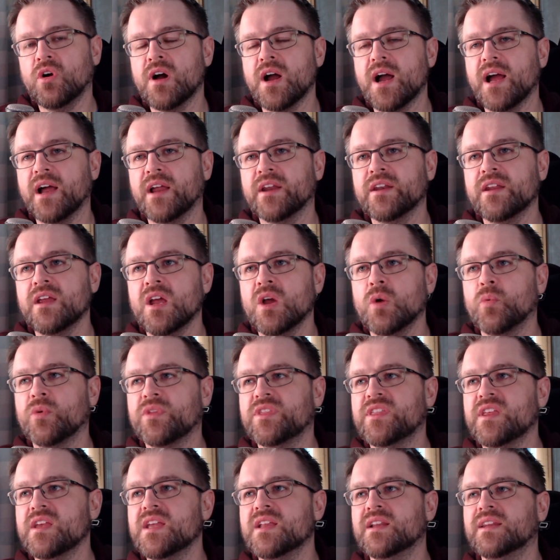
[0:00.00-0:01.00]
and with
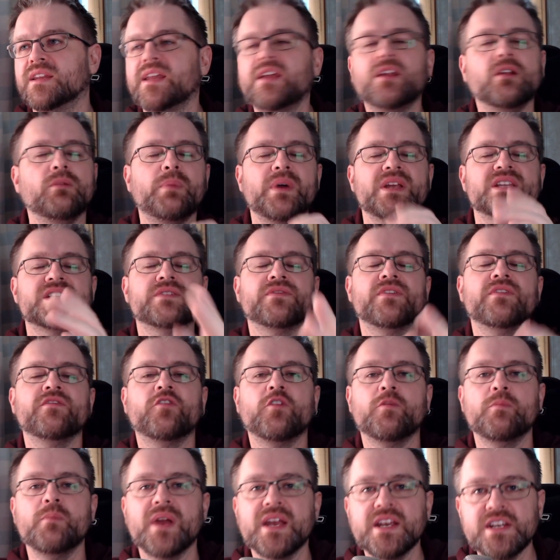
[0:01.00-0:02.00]
the little bits of
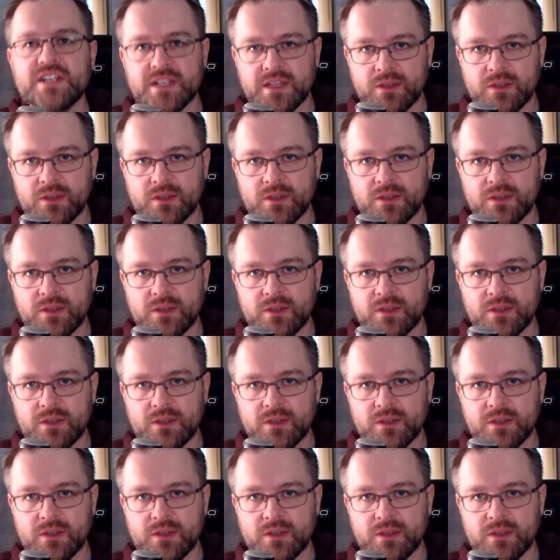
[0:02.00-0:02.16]
information